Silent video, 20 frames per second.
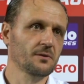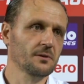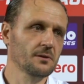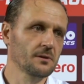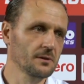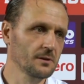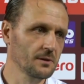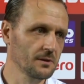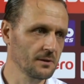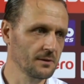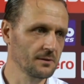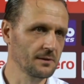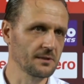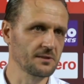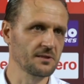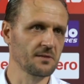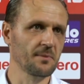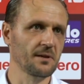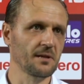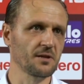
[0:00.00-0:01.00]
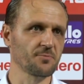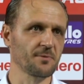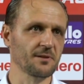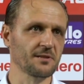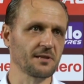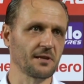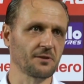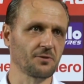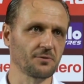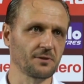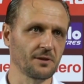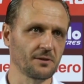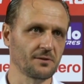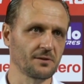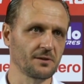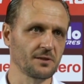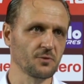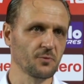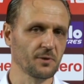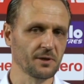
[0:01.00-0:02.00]
That's the management sector
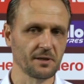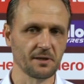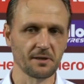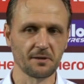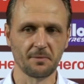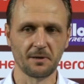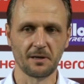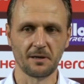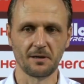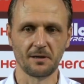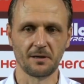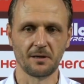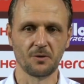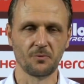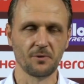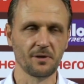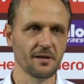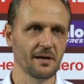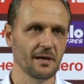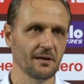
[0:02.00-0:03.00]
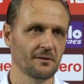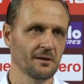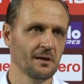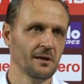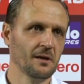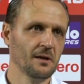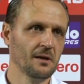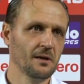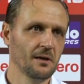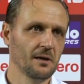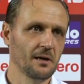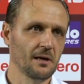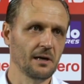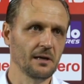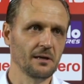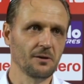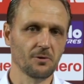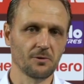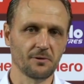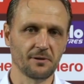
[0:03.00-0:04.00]
that is working about with that.
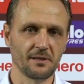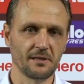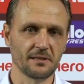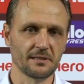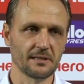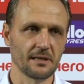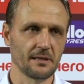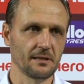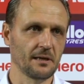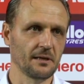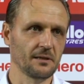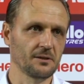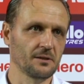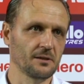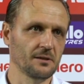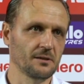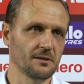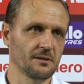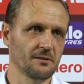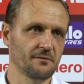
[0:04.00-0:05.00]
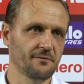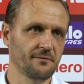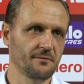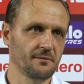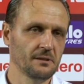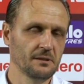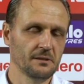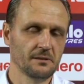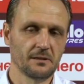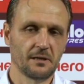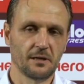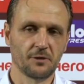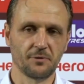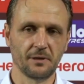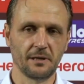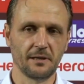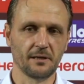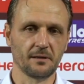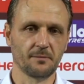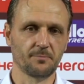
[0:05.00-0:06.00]
I already said I
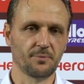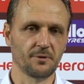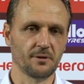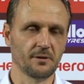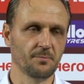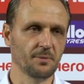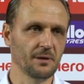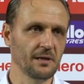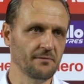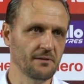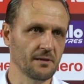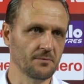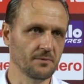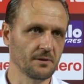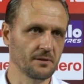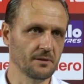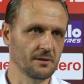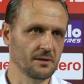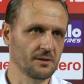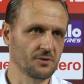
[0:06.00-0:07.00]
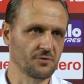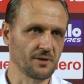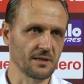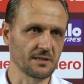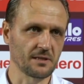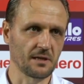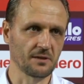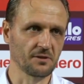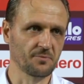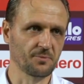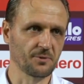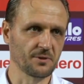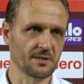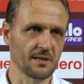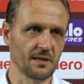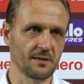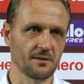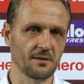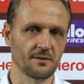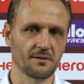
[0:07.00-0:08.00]
really believe them and trust
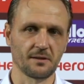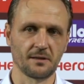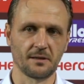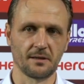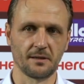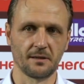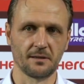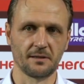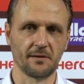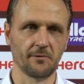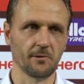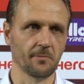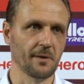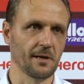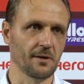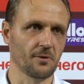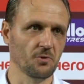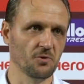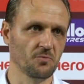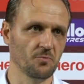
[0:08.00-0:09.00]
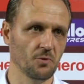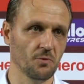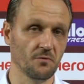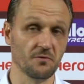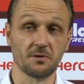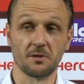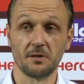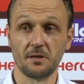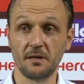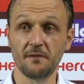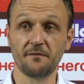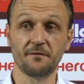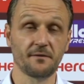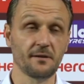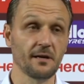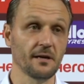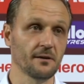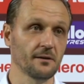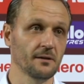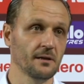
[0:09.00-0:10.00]
100% that they will make good moves if
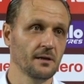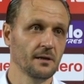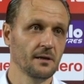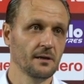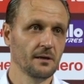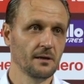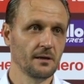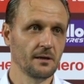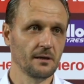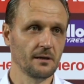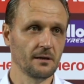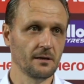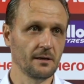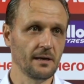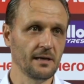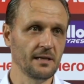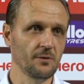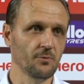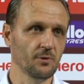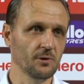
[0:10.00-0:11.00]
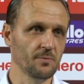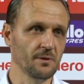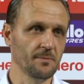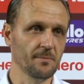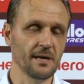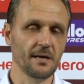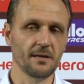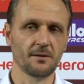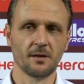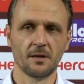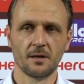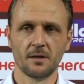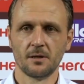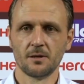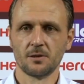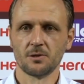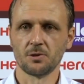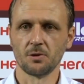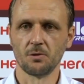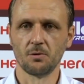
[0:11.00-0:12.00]
there any will be made.
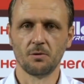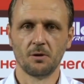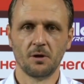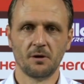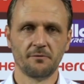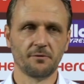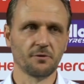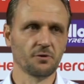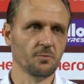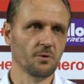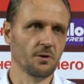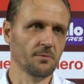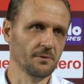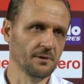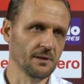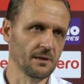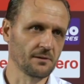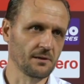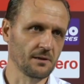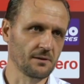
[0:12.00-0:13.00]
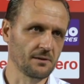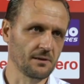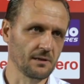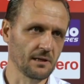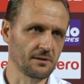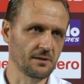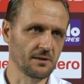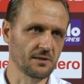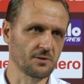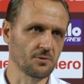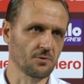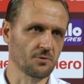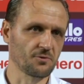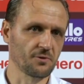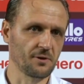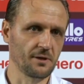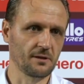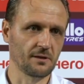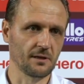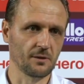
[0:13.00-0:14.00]
So for the moment, nothing's
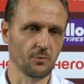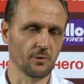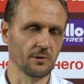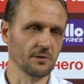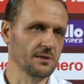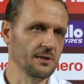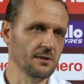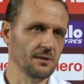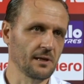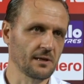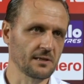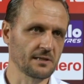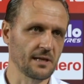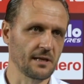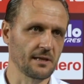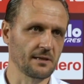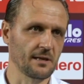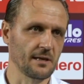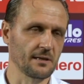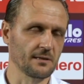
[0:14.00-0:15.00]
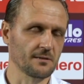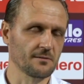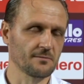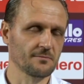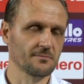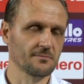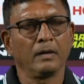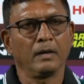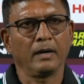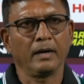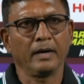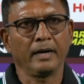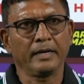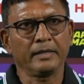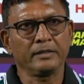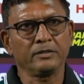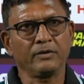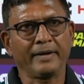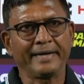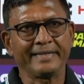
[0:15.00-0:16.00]
concrete, and we'll see in the next days.
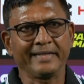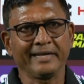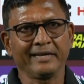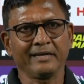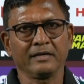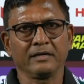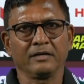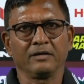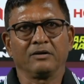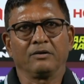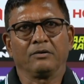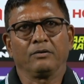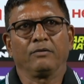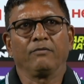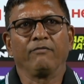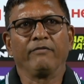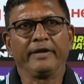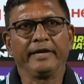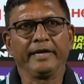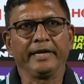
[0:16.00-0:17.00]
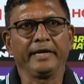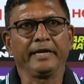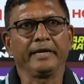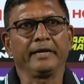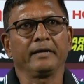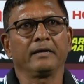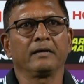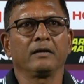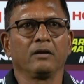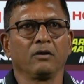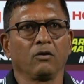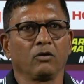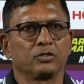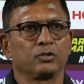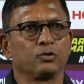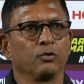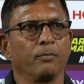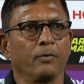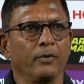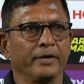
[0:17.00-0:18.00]
No, I think we lost
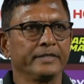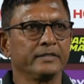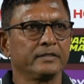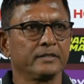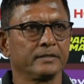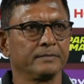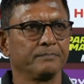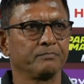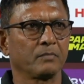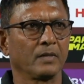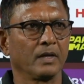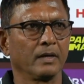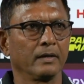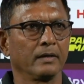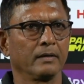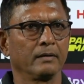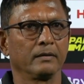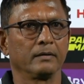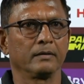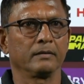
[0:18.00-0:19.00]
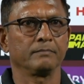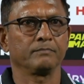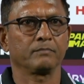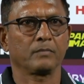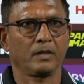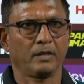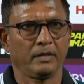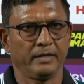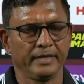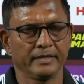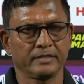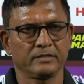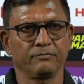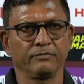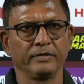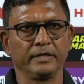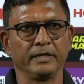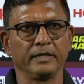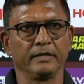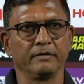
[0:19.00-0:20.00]
2 points. Yes,
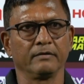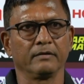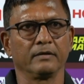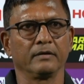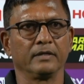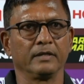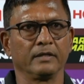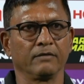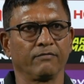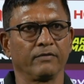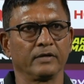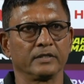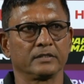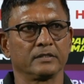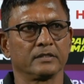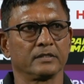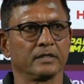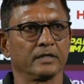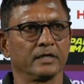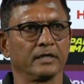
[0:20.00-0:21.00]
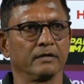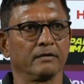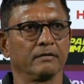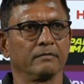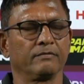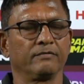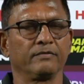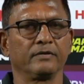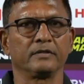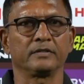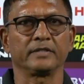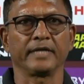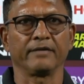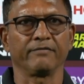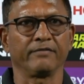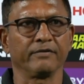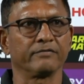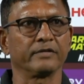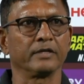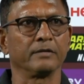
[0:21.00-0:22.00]
we in the first
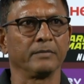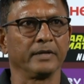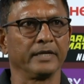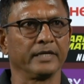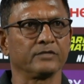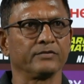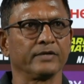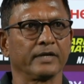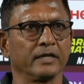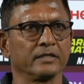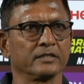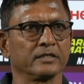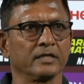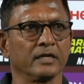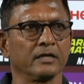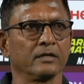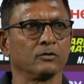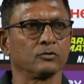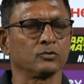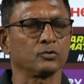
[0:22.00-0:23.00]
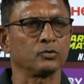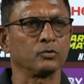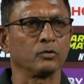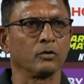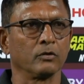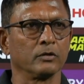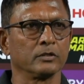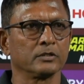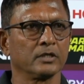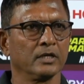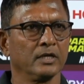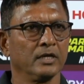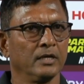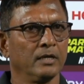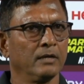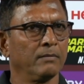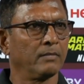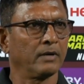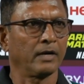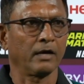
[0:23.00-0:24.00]
10-15 minutes we conceded those 2 goals,
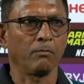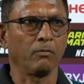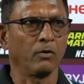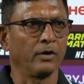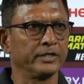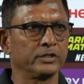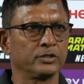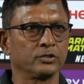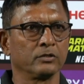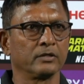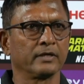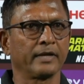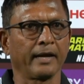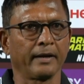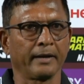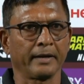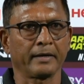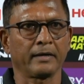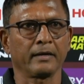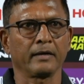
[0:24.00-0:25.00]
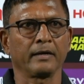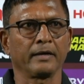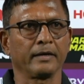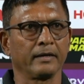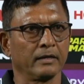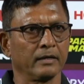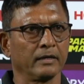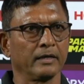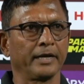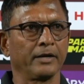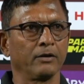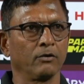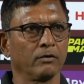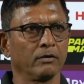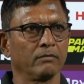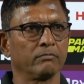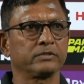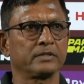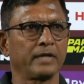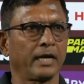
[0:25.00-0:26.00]
but our boys showed character and, like, you
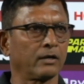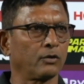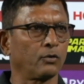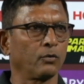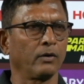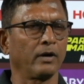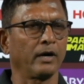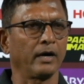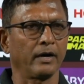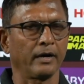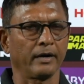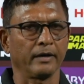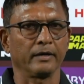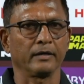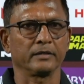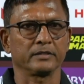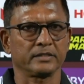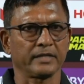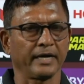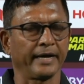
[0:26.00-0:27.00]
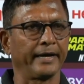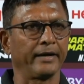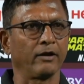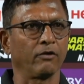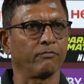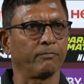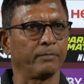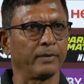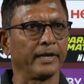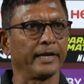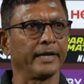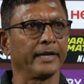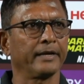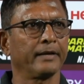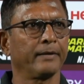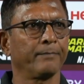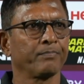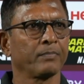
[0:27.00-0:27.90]
know, stuck to our style of play.